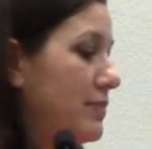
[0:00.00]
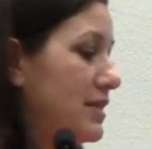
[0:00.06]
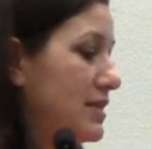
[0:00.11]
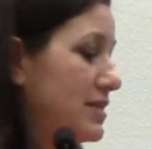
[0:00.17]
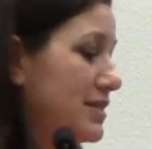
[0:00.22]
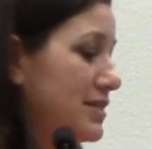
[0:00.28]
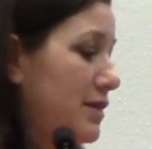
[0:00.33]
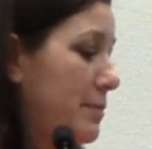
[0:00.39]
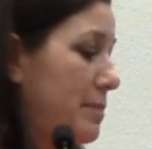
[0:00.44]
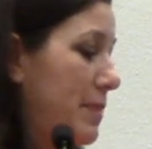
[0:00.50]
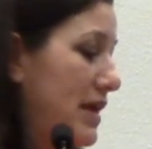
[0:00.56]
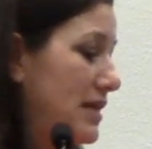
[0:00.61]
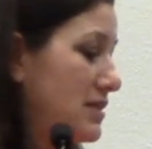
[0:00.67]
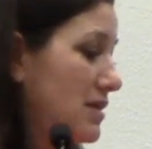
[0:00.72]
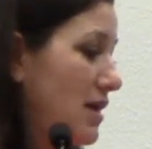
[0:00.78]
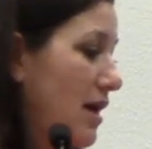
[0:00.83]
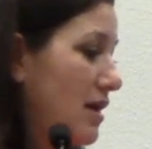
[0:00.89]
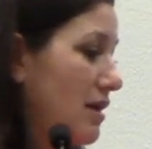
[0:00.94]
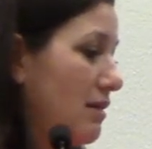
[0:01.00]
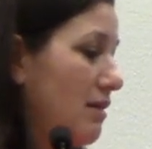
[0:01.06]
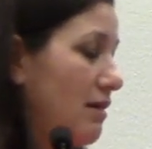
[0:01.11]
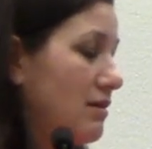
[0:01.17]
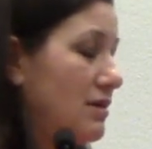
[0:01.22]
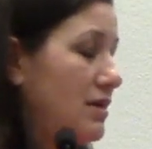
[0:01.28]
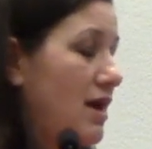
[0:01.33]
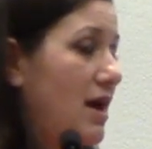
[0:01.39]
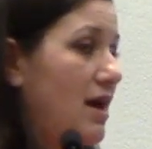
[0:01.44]
This is our best
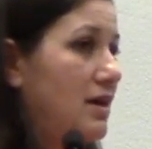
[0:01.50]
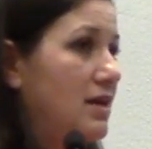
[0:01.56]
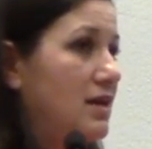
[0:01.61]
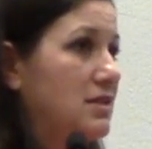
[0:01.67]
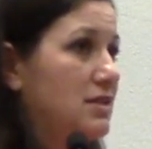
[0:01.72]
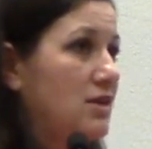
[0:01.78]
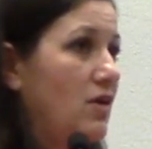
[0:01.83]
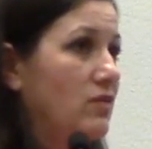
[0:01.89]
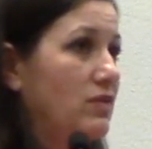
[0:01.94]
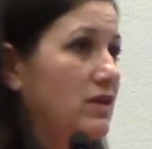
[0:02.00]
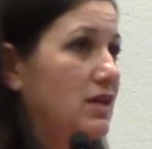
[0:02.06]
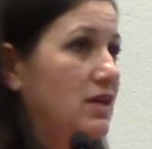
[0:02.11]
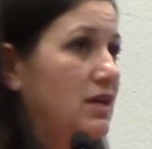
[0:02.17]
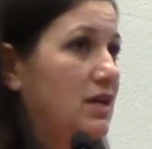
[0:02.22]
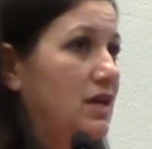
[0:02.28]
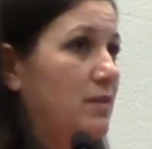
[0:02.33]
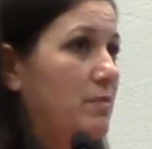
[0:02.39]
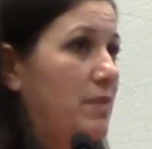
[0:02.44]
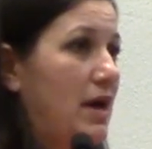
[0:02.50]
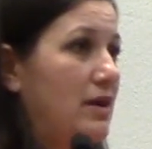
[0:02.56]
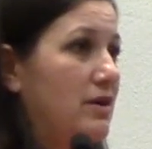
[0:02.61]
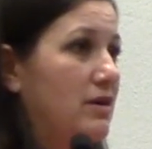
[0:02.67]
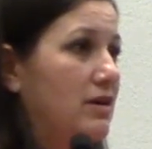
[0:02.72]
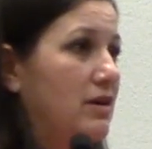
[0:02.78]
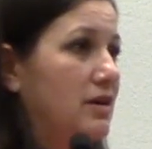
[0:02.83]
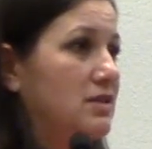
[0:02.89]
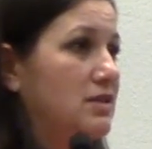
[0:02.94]
catalog yet. It's only going to get
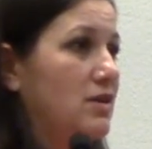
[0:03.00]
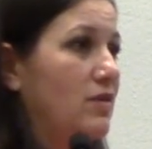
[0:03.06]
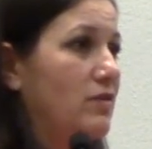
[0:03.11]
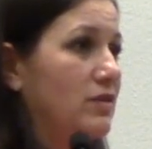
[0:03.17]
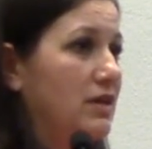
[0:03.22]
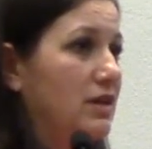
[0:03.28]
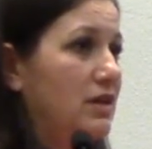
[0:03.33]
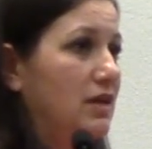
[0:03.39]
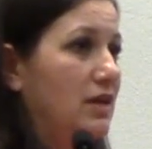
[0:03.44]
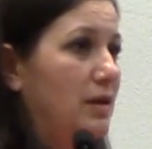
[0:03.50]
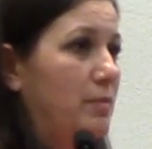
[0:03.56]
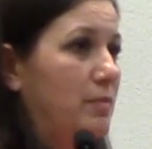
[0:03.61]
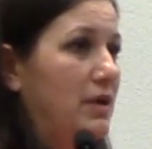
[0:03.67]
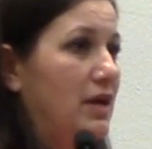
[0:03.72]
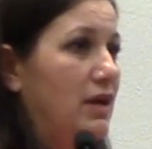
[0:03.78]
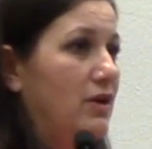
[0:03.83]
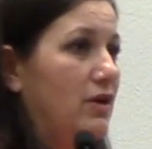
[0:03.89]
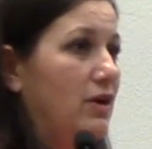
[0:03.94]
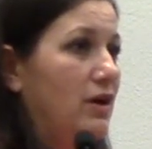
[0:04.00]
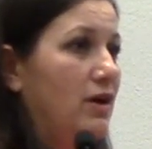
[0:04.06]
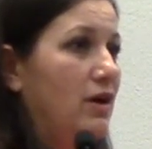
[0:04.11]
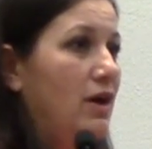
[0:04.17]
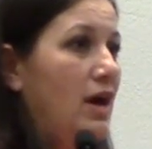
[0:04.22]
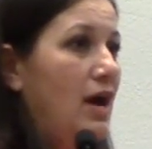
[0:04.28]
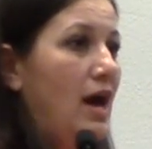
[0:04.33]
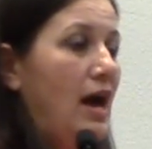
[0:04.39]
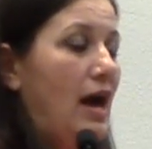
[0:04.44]
better. It's only going to get
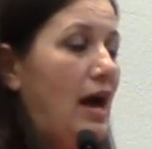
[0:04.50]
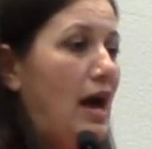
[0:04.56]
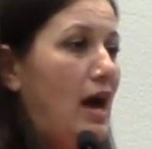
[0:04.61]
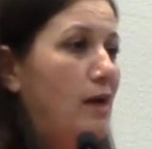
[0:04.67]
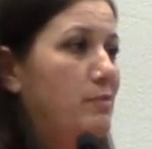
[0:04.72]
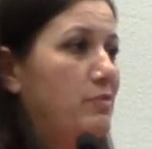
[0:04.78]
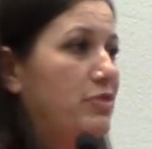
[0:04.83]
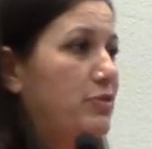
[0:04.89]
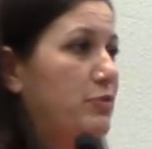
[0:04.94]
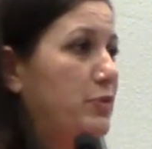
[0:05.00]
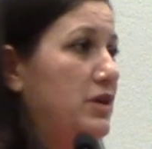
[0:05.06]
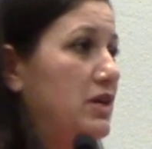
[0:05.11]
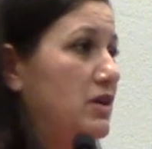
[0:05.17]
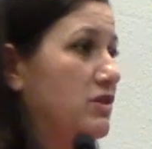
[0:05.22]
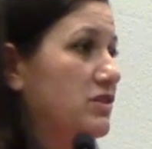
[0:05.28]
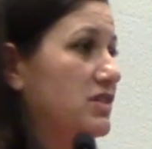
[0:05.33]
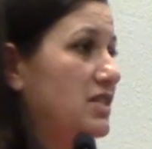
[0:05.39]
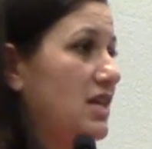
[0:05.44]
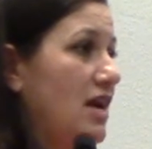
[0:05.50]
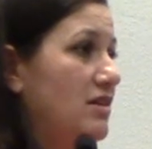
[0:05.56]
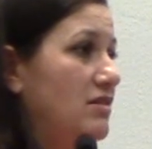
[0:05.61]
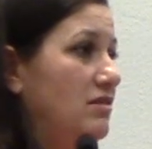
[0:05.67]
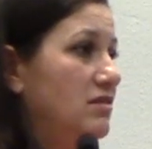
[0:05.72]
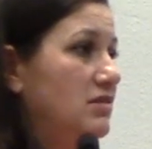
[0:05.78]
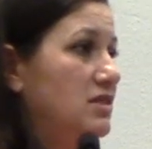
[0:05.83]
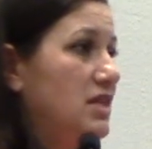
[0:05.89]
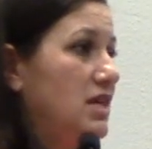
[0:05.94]
bigger. 3-year
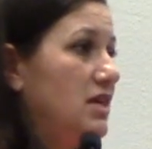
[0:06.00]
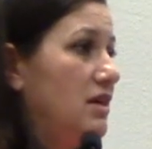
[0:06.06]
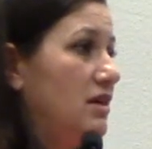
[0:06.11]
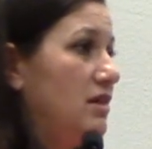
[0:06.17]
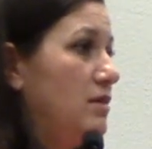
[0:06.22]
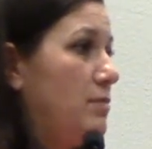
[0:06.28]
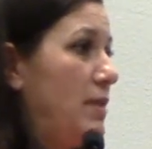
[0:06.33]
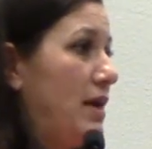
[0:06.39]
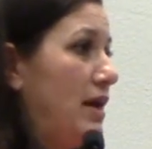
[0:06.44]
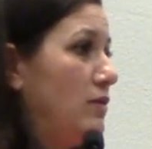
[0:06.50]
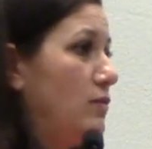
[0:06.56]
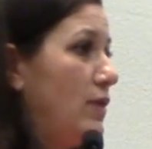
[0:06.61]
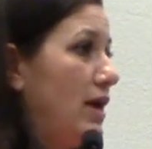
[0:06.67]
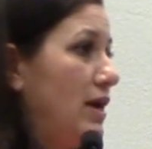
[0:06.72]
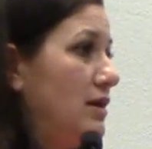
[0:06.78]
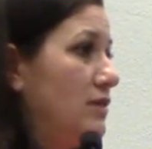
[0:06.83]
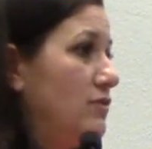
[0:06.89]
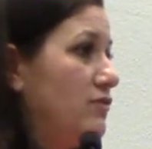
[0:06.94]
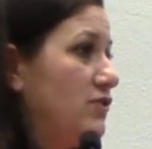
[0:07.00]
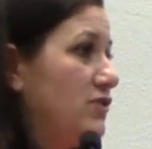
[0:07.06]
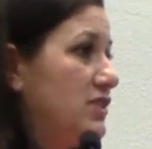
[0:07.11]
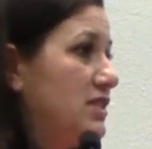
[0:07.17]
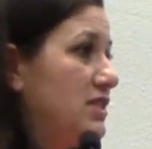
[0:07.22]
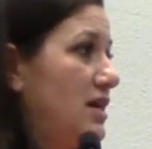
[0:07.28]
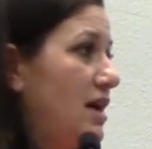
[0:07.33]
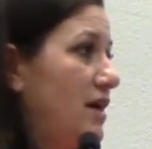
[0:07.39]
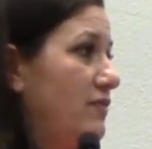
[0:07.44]
cycles to get on the bandwagon for
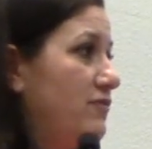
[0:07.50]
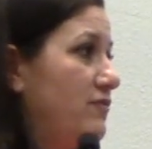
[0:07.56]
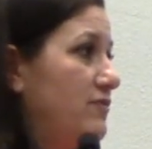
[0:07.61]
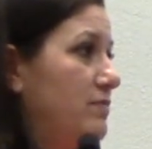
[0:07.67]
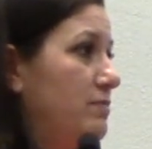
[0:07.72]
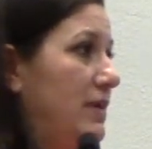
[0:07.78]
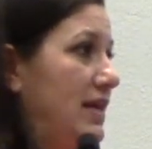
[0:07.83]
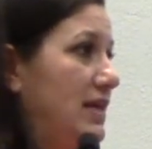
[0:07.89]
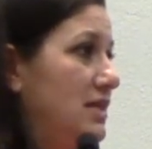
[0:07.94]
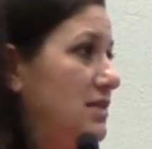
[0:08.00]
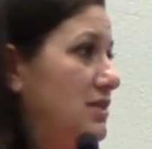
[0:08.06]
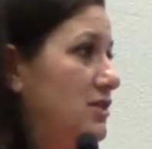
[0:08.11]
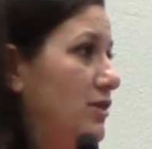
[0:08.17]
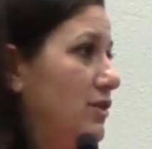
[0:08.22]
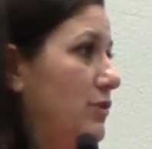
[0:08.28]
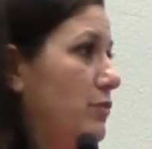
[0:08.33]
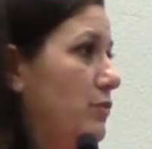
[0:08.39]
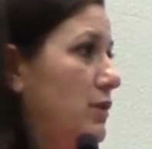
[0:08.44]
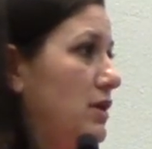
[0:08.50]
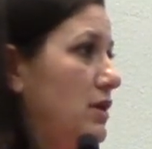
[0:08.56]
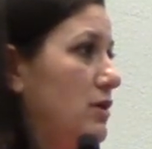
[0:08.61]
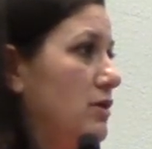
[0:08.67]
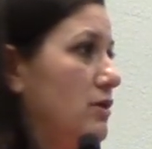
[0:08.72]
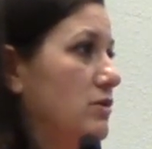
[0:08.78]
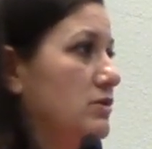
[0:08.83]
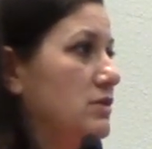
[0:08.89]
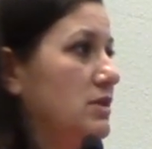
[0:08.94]
stuff. Buddies took 3
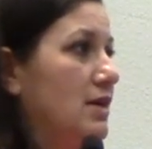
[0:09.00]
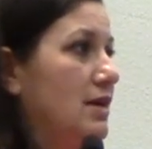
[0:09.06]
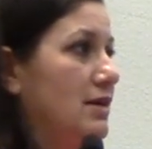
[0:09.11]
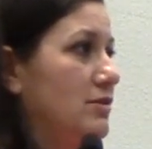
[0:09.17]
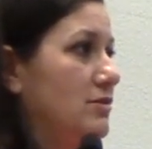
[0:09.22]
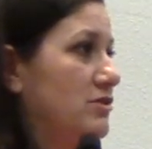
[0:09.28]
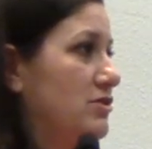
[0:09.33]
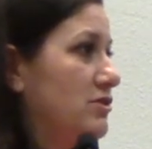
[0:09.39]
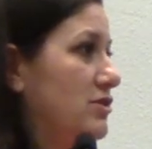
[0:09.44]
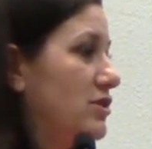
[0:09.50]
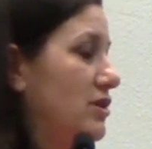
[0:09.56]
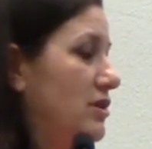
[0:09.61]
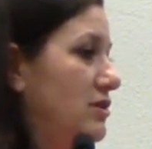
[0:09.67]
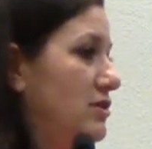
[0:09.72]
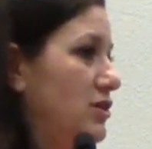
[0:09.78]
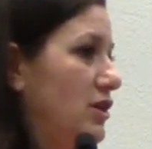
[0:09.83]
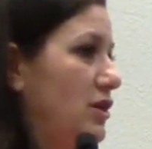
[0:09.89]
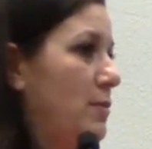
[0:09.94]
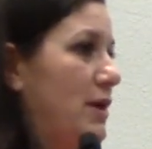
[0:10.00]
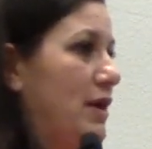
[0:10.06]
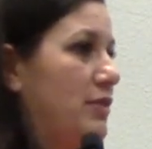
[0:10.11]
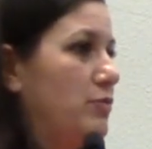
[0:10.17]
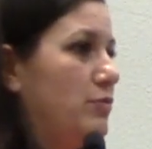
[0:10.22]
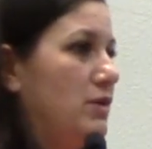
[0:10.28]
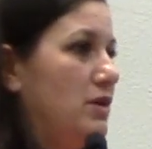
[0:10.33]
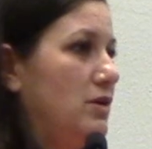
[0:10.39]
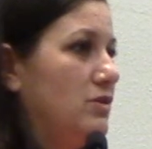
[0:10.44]
years. Layers took
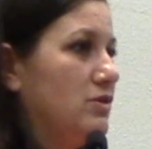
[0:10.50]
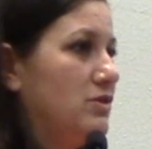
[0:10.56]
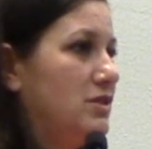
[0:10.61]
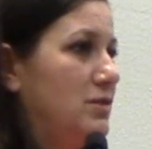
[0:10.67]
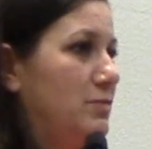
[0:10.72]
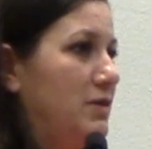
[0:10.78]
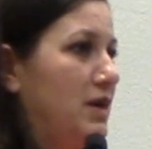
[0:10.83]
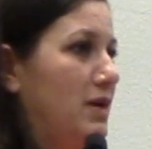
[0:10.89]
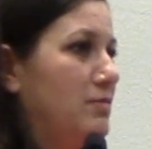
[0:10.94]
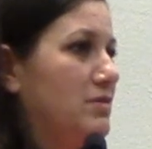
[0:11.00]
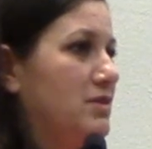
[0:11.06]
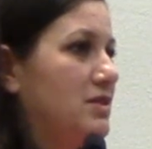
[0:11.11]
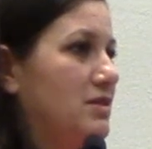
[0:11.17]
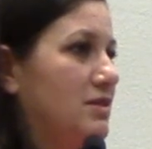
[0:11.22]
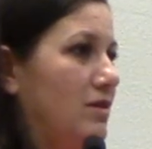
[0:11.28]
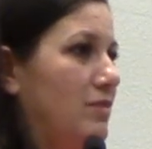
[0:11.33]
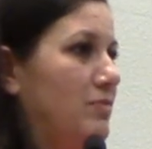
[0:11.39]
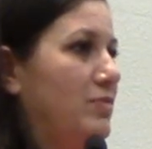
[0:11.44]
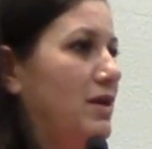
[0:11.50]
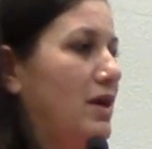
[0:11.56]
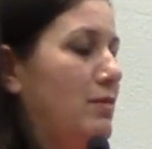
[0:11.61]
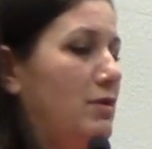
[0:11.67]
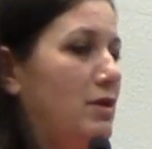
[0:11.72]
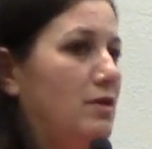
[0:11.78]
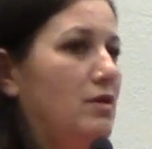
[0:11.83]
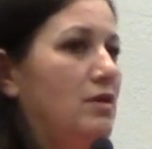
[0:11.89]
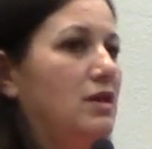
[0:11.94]
about 3 years to start
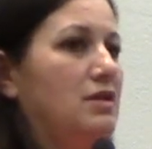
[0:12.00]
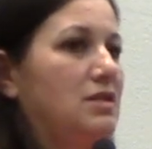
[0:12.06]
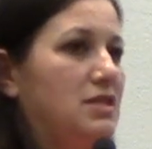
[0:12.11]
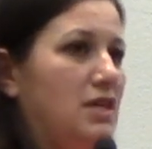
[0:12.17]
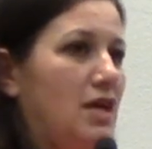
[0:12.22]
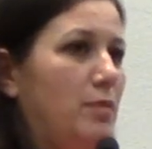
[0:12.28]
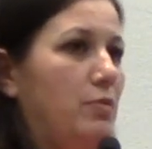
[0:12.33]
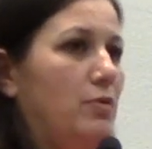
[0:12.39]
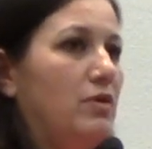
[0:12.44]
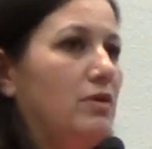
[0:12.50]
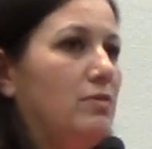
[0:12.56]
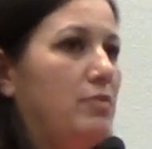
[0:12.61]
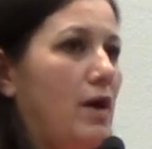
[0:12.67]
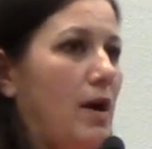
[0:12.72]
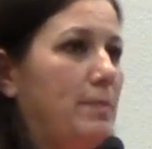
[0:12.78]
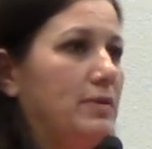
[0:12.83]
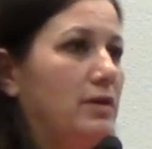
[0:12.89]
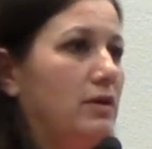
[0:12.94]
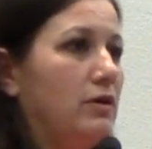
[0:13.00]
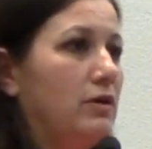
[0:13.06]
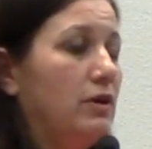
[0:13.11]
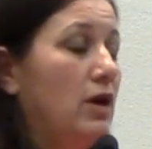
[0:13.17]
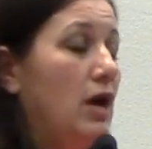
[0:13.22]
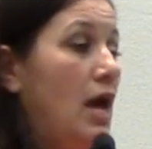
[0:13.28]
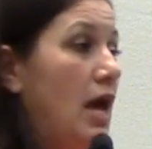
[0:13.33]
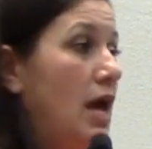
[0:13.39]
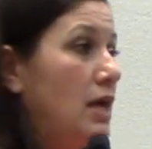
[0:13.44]
becoming a staple and
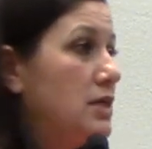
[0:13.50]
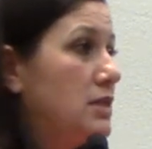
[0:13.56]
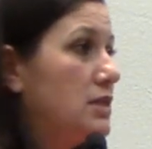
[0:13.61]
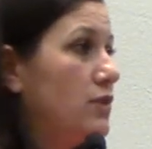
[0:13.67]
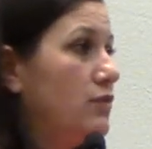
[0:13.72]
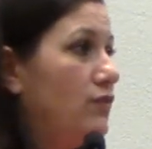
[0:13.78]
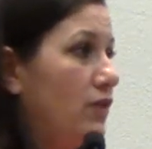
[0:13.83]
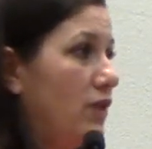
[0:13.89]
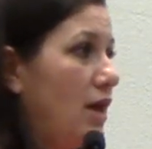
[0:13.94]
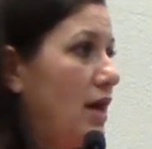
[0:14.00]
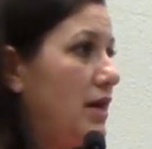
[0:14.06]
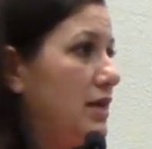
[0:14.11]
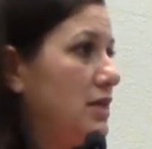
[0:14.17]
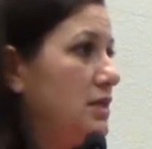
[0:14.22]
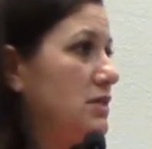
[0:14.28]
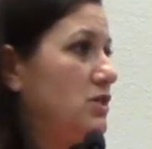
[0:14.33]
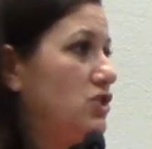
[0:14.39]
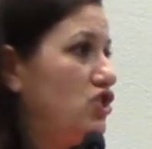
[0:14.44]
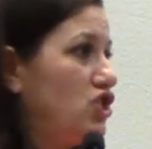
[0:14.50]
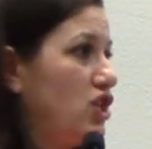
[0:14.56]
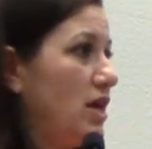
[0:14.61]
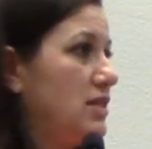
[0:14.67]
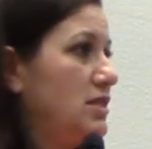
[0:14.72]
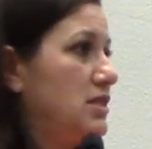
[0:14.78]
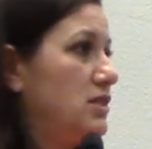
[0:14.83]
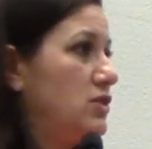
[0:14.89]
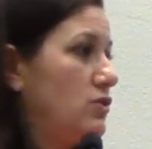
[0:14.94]
popular. So Velata's
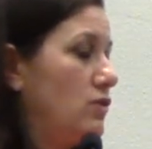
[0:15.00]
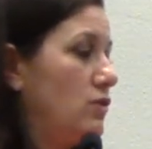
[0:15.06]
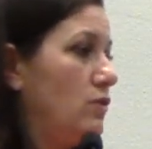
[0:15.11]
just